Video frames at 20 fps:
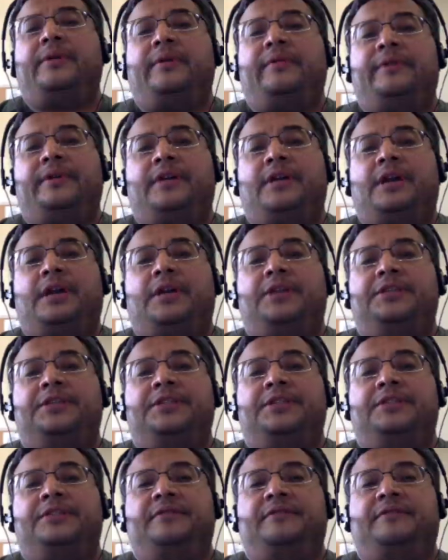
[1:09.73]
of
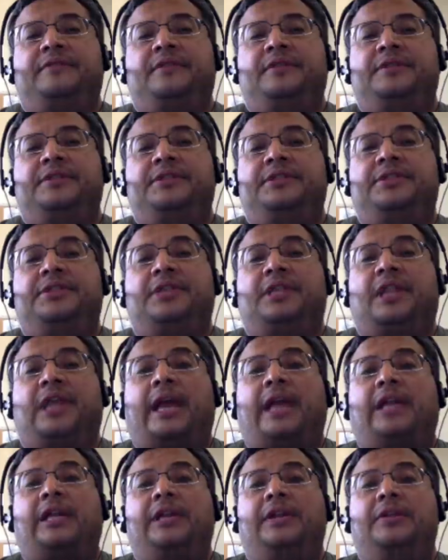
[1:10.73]
unconscious inference is the
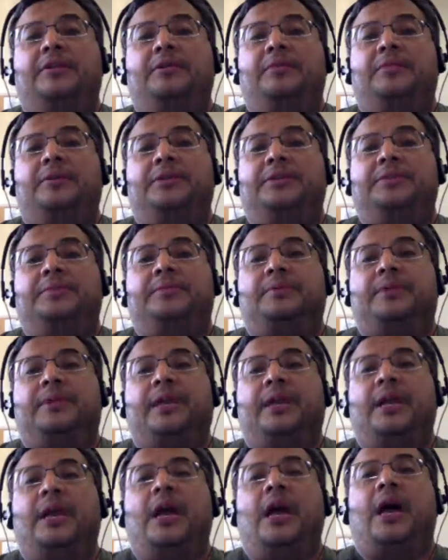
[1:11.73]
likelihood principle
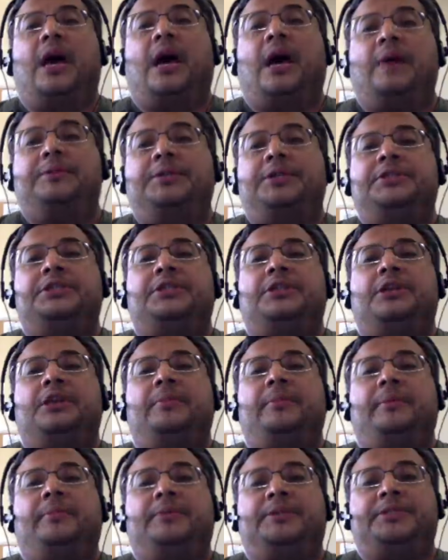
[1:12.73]
that objects are going
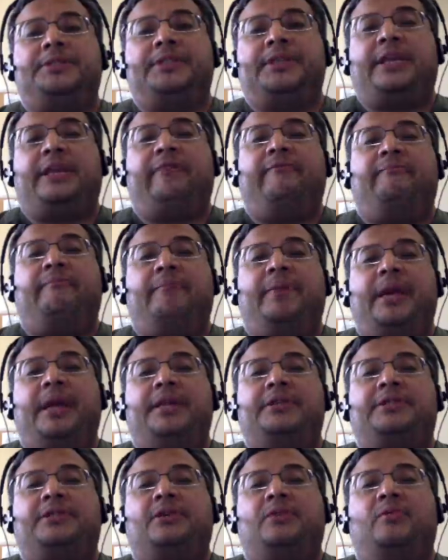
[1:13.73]
to be perceived
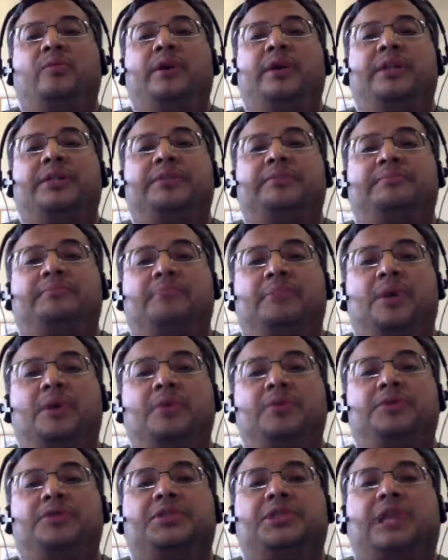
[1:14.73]
based on what is
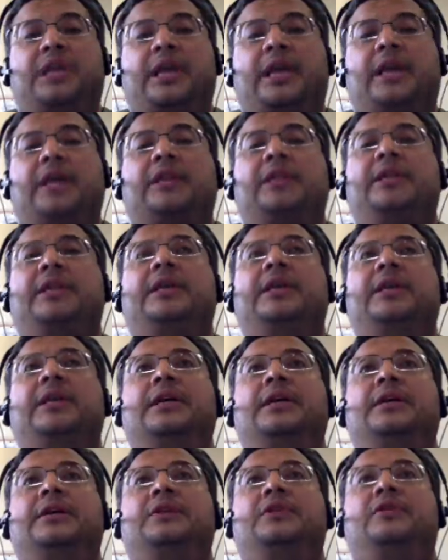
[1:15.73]
most likely
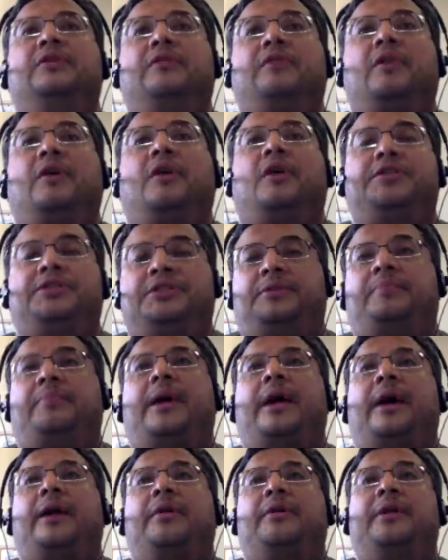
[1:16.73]
to have caused the
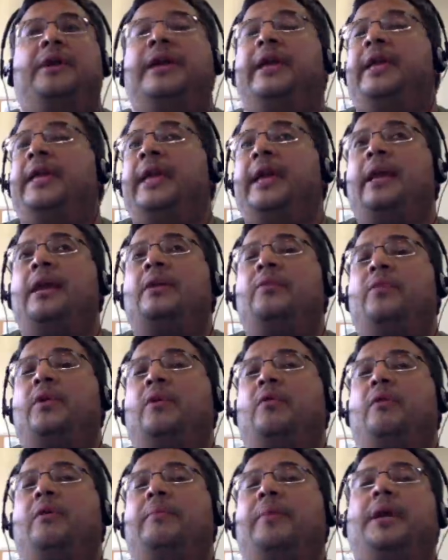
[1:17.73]
pattern. Again, we're
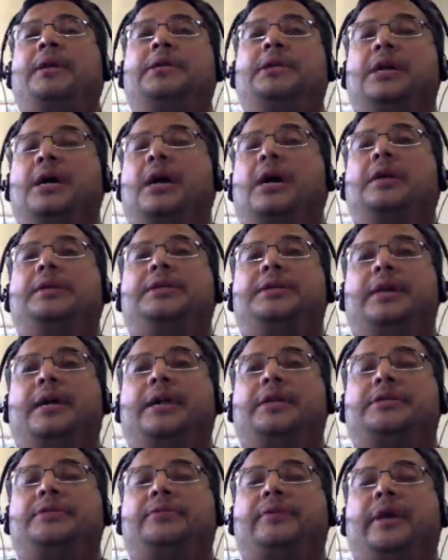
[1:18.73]
going back to
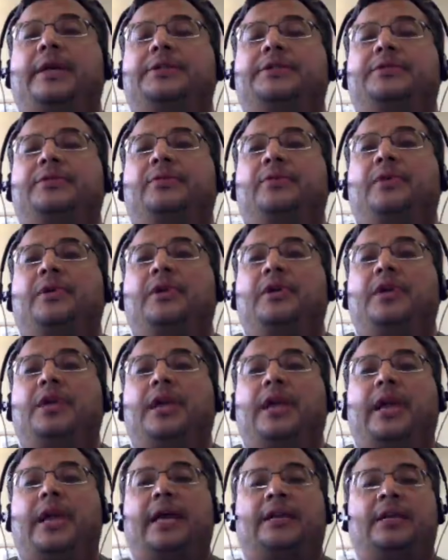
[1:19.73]
context, right? So we're
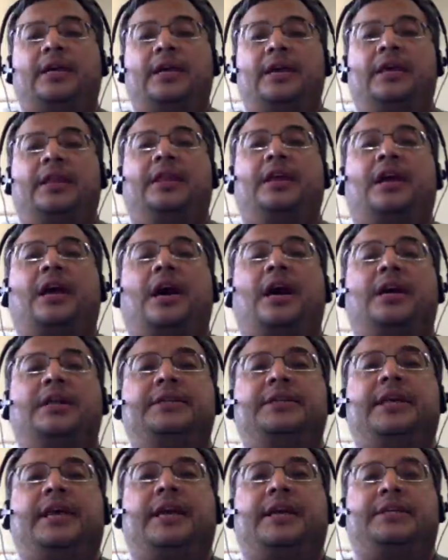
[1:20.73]
looking at the
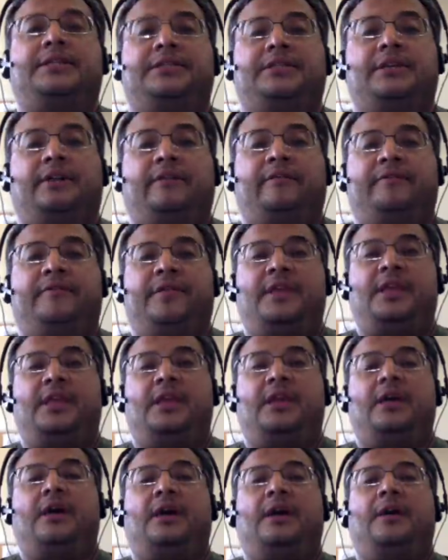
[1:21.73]
context of the